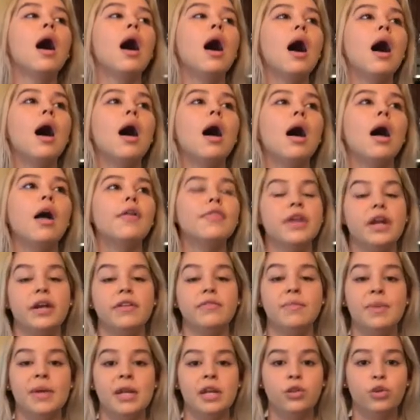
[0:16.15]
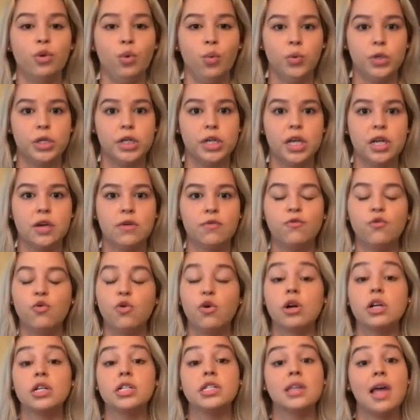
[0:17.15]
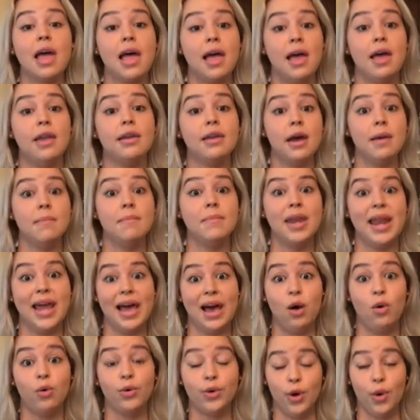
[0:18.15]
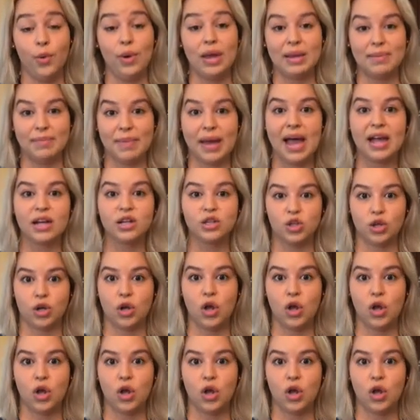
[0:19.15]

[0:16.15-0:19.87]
that I've been in the working force, and I'm now going back to